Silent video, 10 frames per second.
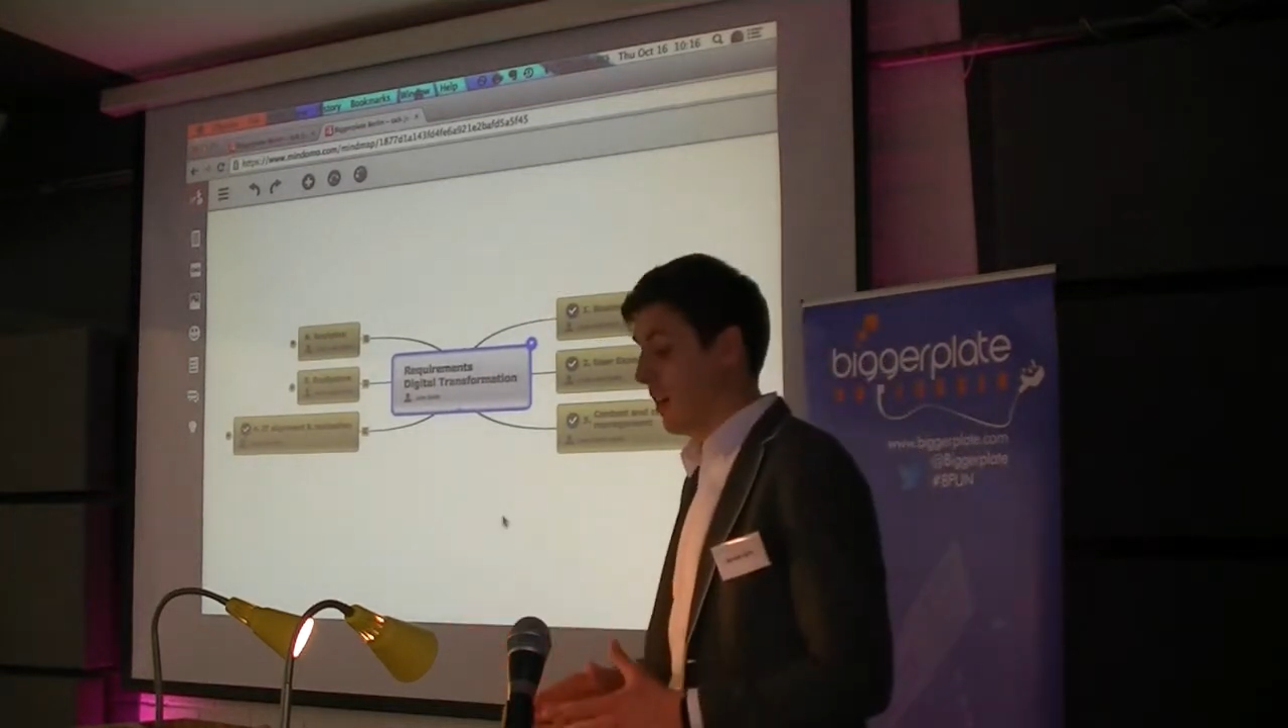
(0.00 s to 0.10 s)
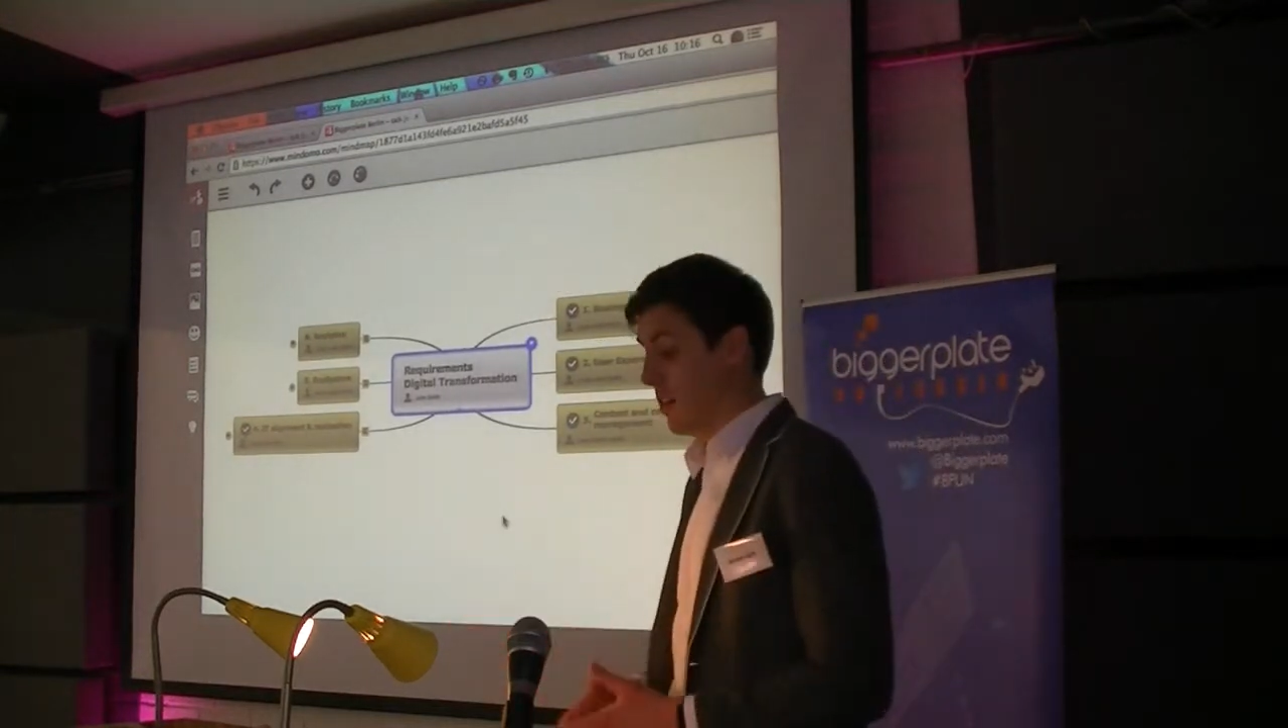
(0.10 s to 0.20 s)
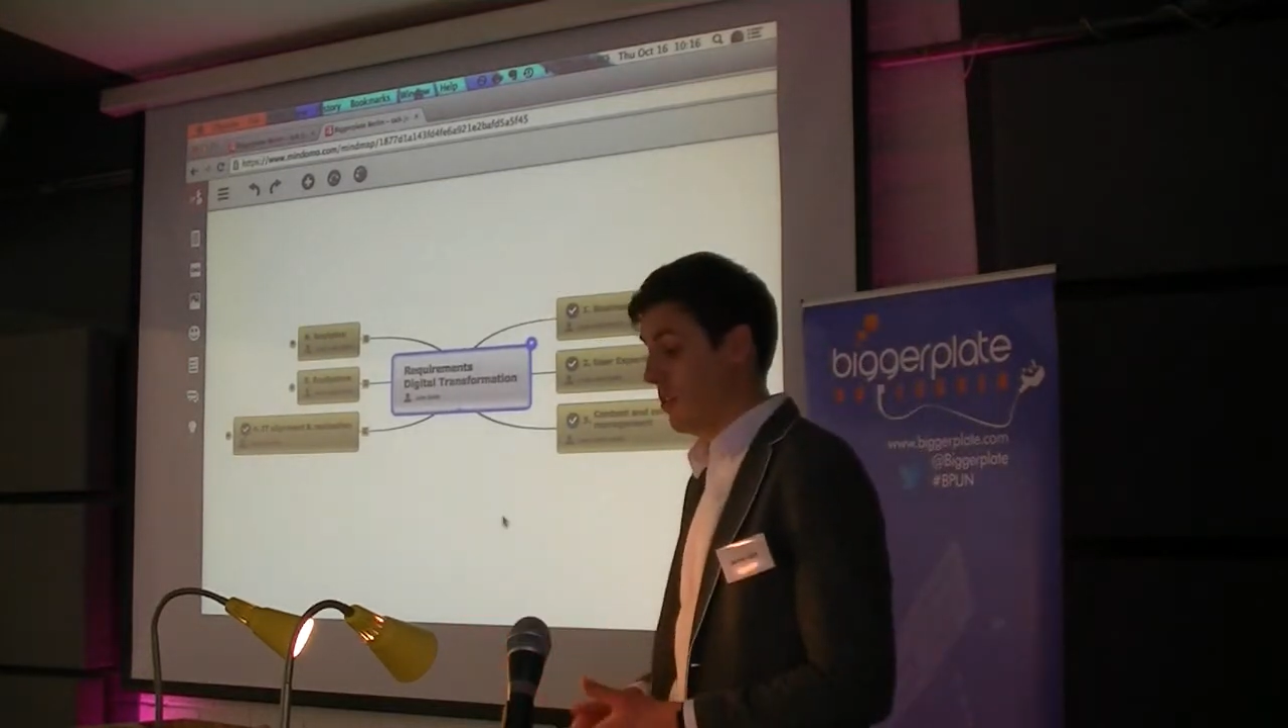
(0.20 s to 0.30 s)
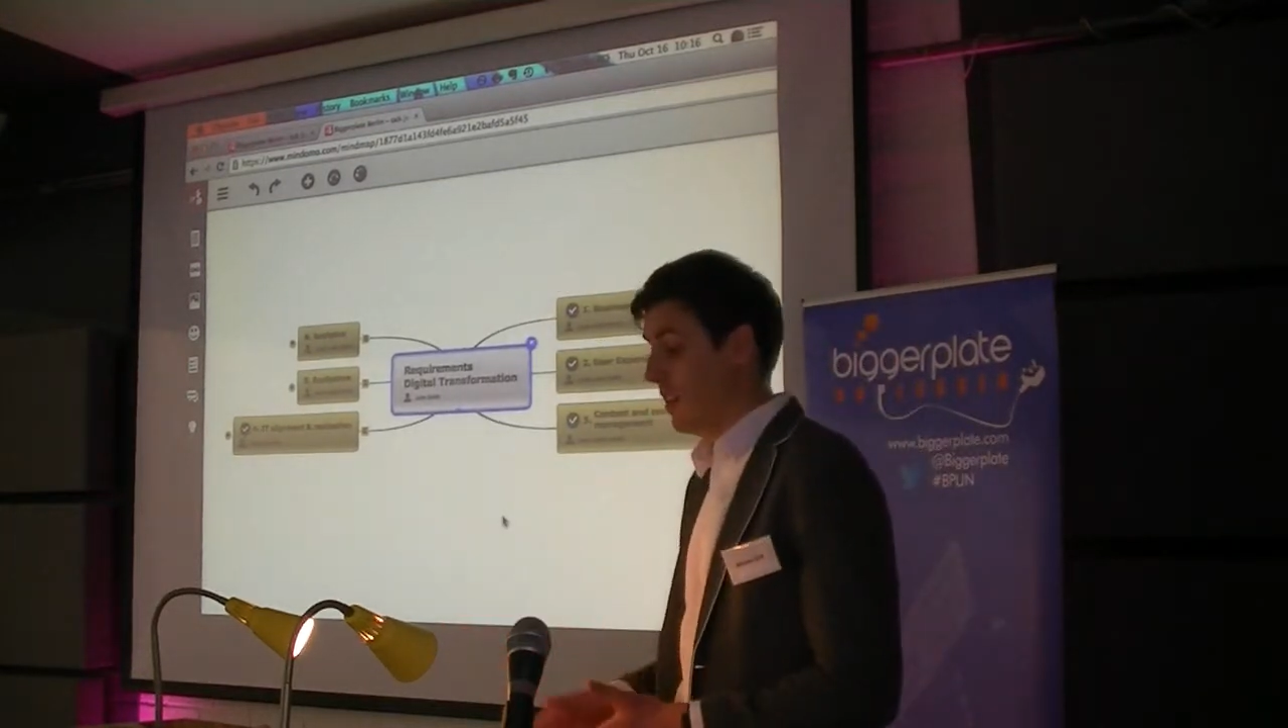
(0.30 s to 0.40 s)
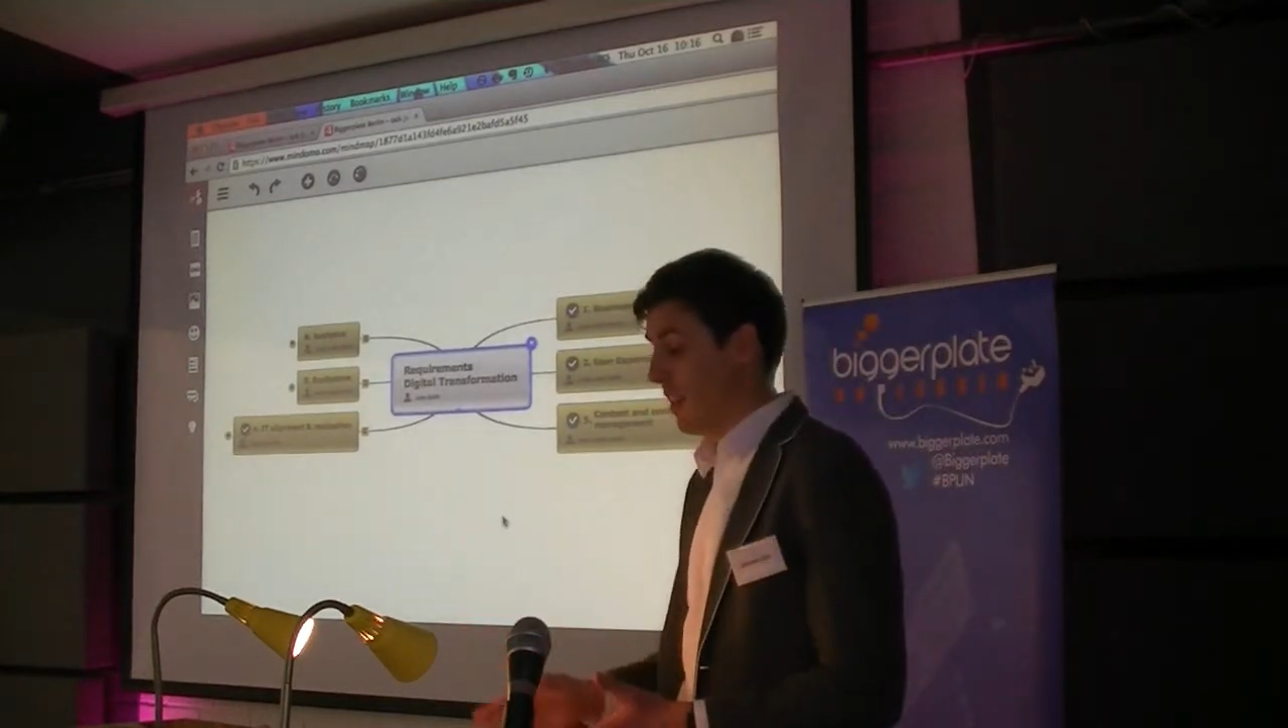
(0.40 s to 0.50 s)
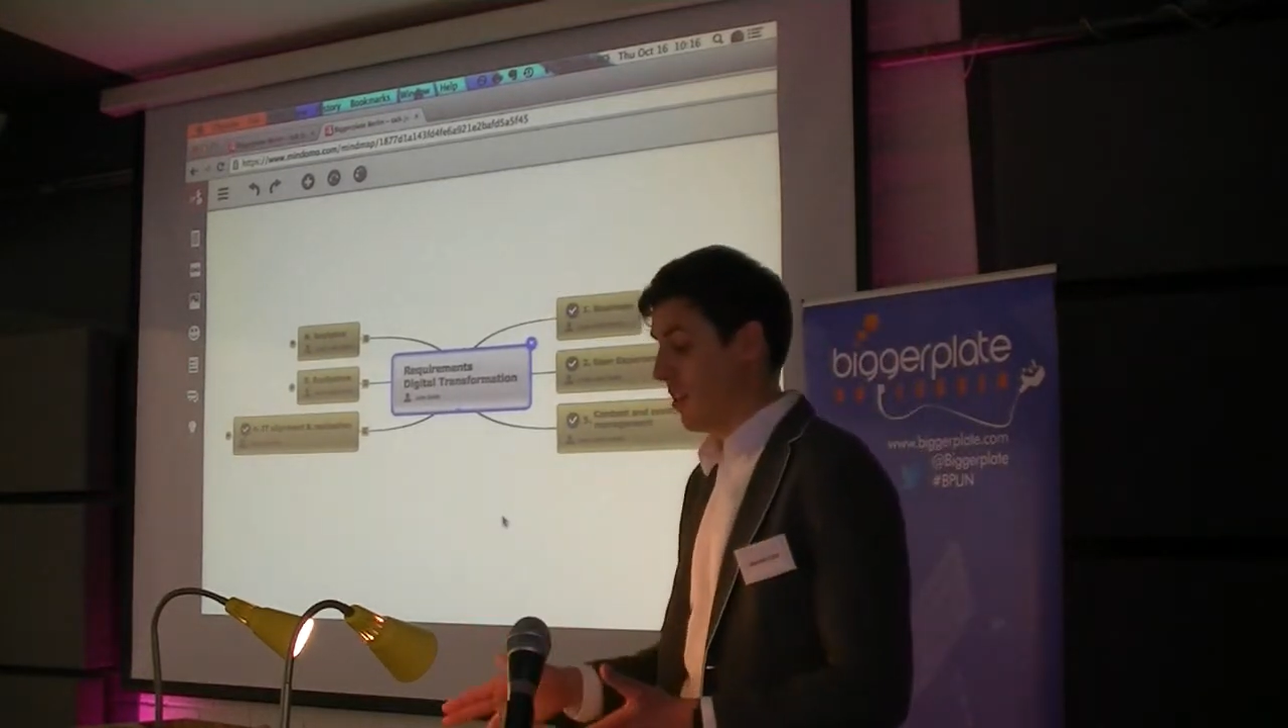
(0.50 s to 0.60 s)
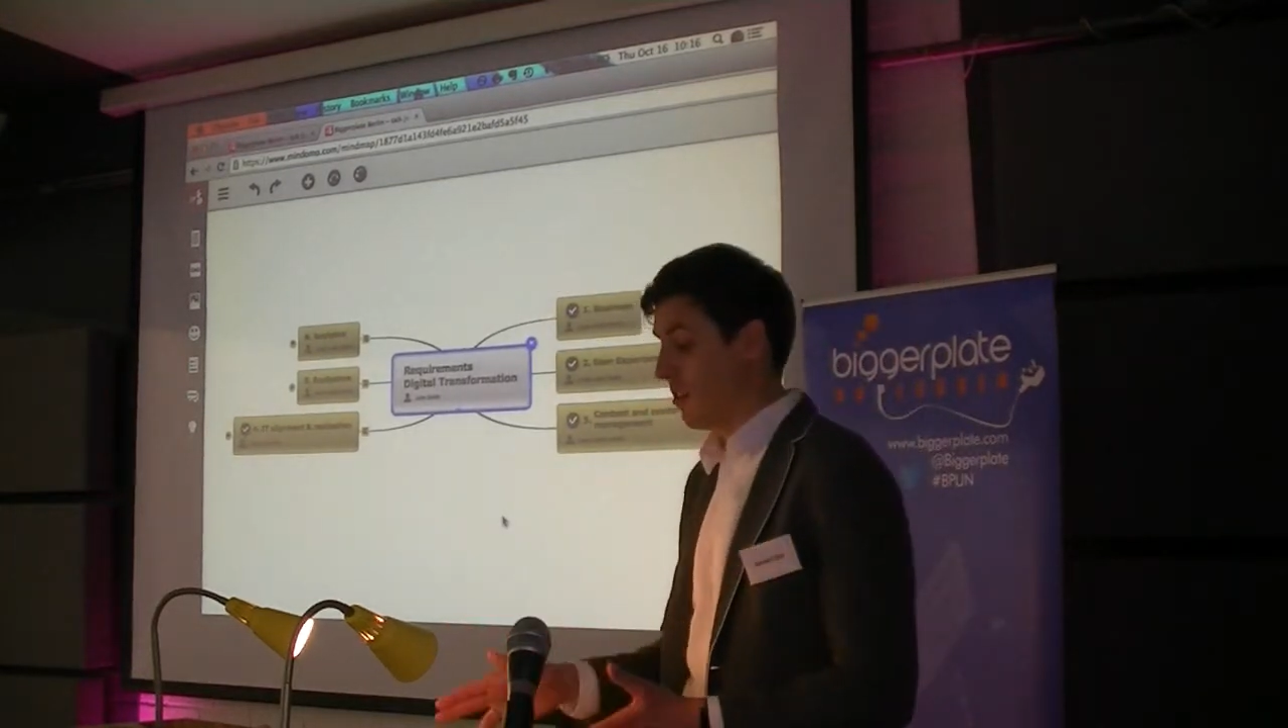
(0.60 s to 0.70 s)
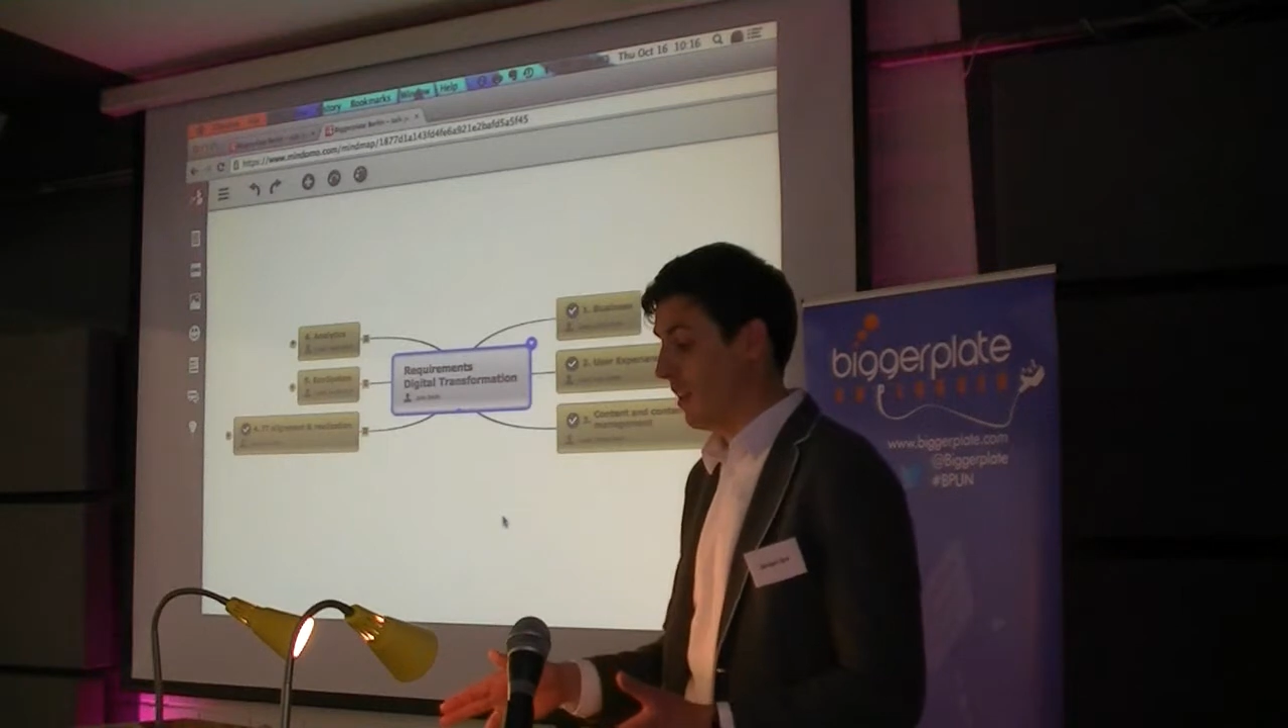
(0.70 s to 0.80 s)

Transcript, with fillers: leads. Um,